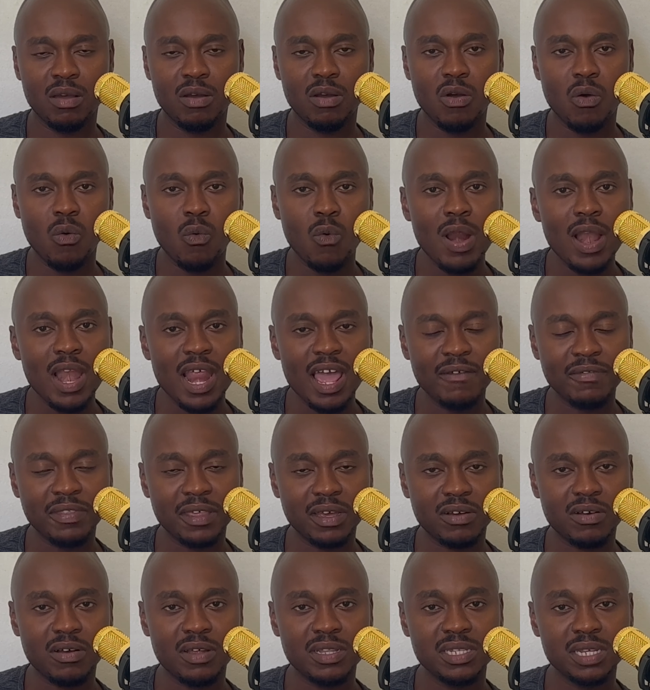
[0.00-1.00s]
will have the
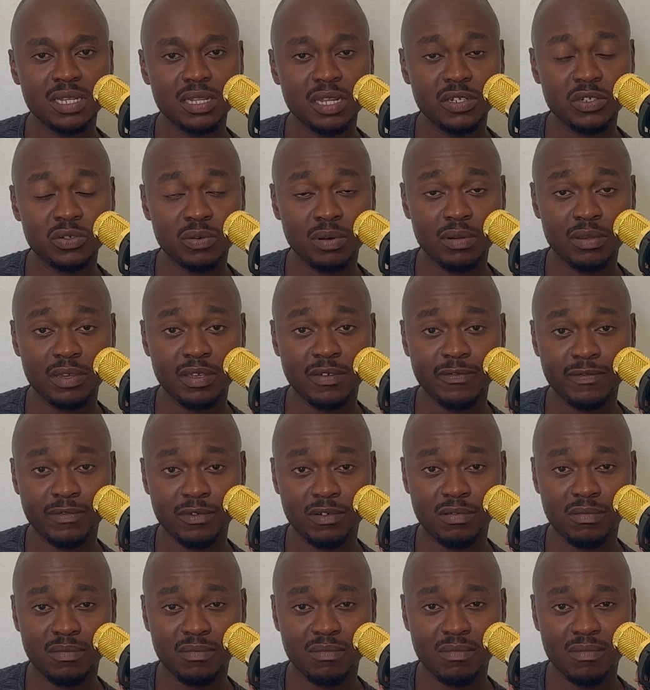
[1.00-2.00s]
content that you're looking
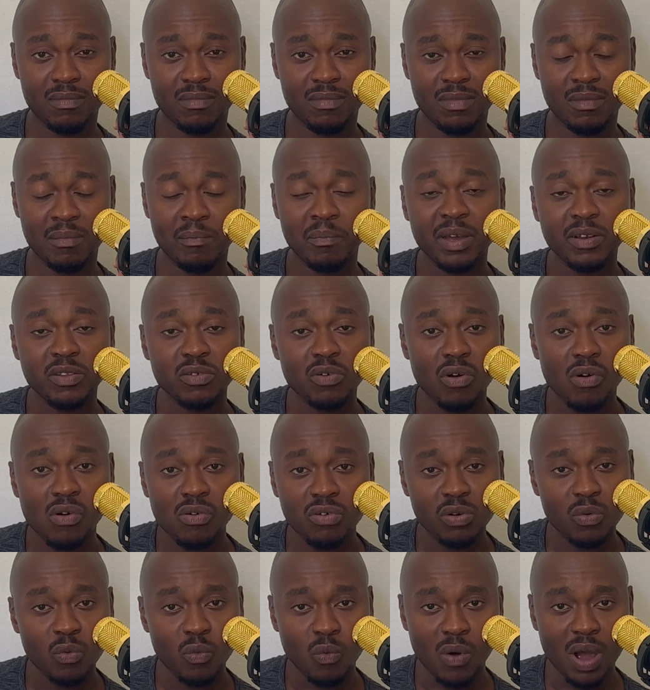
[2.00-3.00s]
for, but
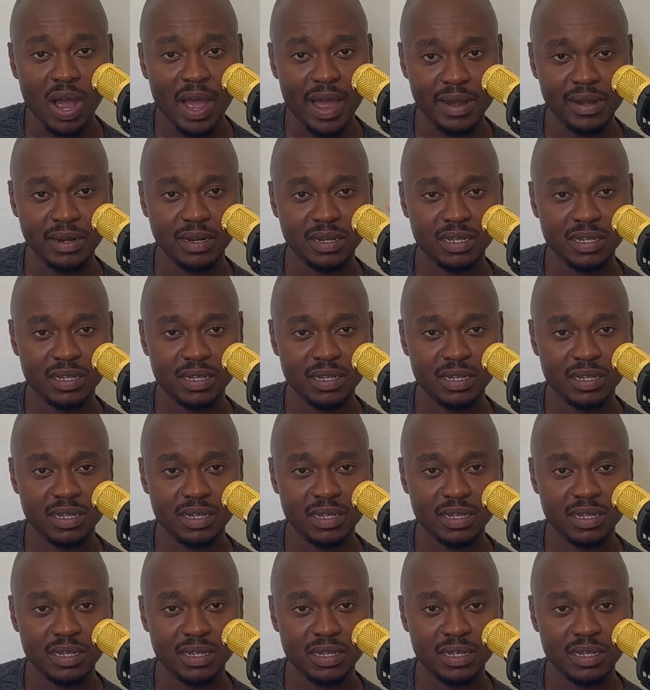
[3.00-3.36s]
only one